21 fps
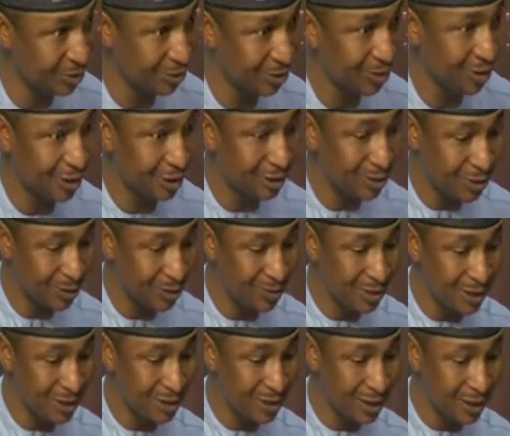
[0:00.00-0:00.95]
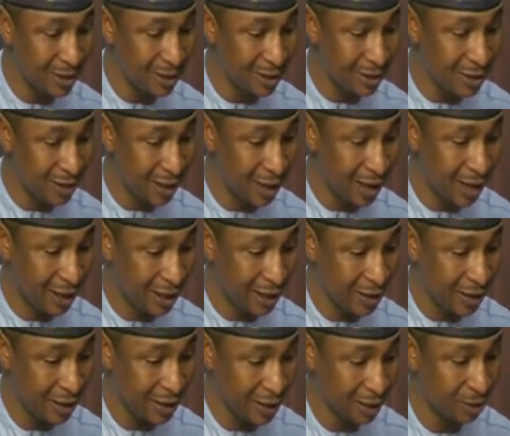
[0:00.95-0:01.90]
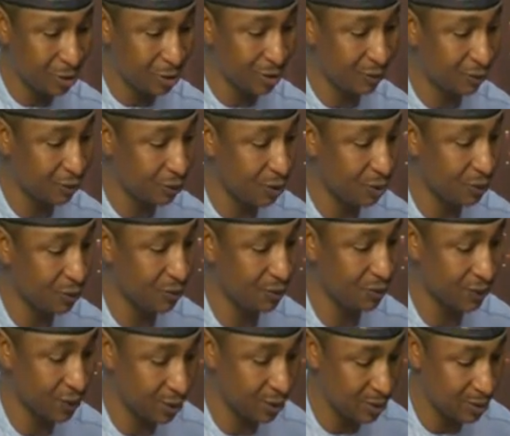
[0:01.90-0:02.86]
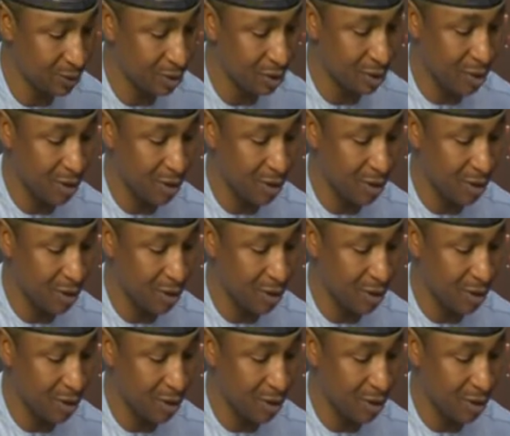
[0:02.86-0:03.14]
So, so it means that INEC cannot afford to fail